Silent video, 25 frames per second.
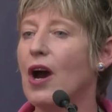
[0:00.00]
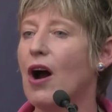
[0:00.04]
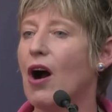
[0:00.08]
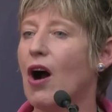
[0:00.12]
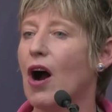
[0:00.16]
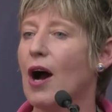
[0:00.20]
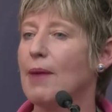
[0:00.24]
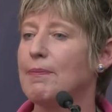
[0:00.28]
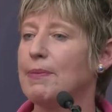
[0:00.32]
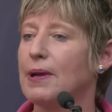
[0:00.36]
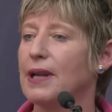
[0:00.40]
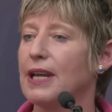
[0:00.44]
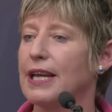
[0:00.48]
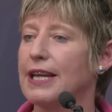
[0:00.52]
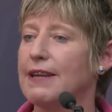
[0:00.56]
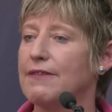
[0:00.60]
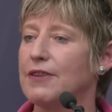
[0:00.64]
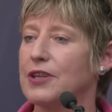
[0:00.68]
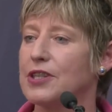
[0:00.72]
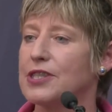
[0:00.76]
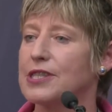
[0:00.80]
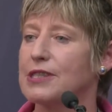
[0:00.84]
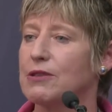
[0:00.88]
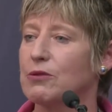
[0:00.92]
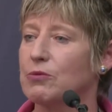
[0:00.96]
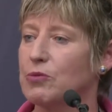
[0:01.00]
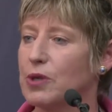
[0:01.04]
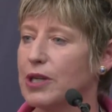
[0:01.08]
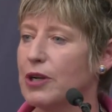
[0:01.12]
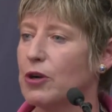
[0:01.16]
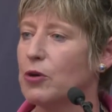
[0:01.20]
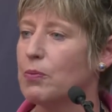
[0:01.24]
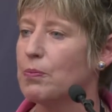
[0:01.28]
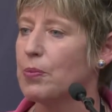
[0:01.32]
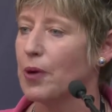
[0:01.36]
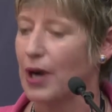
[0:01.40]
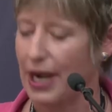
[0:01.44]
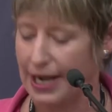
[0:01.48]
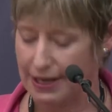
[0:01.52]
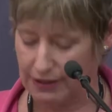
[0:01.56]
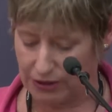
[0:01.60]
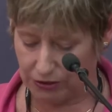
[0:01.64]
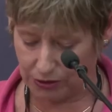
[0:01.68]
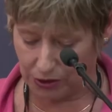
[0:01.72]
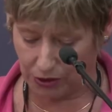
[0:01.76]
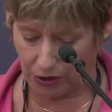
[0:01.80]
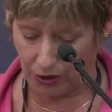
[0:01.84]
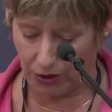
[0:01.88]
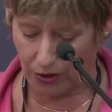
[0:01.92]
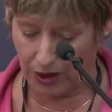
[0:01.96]
I believe it's a real
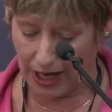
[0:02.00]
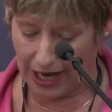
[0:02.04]
breakthrough,